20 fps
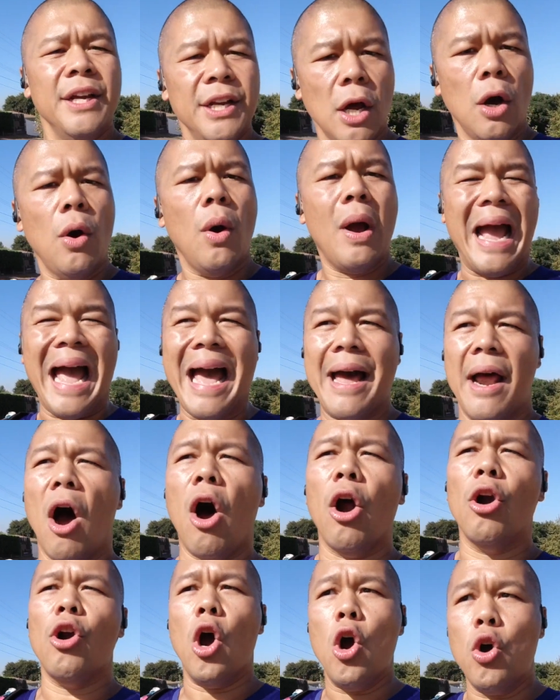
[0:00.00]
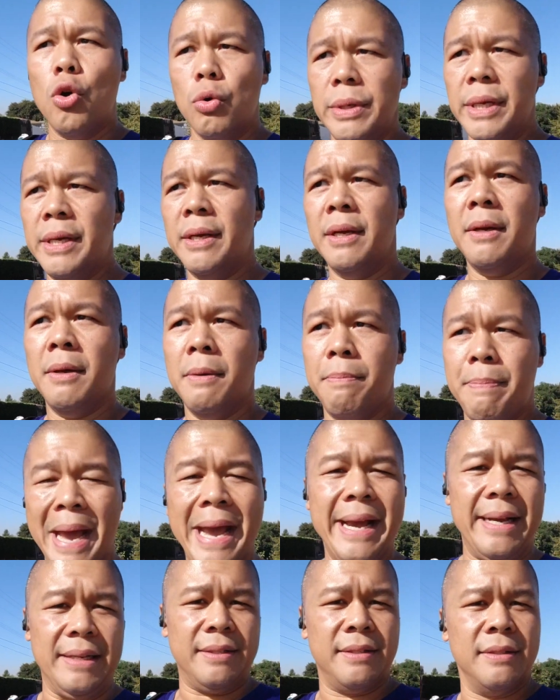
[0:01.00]
at our own
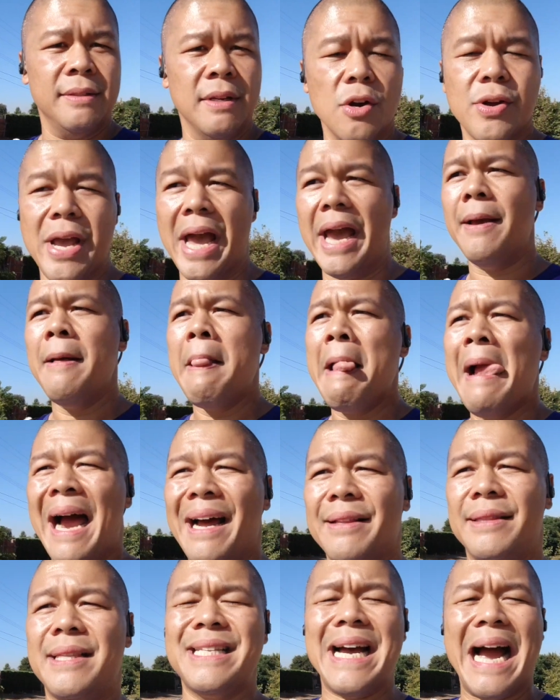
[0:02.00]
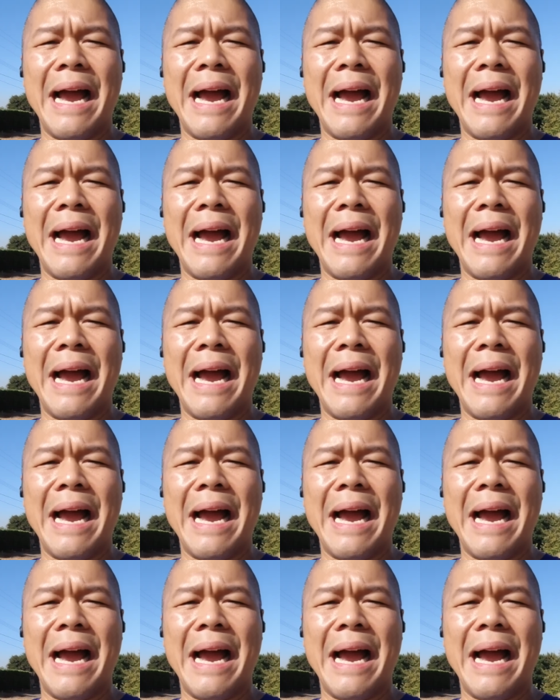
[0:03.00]
pace, okay? At the time when I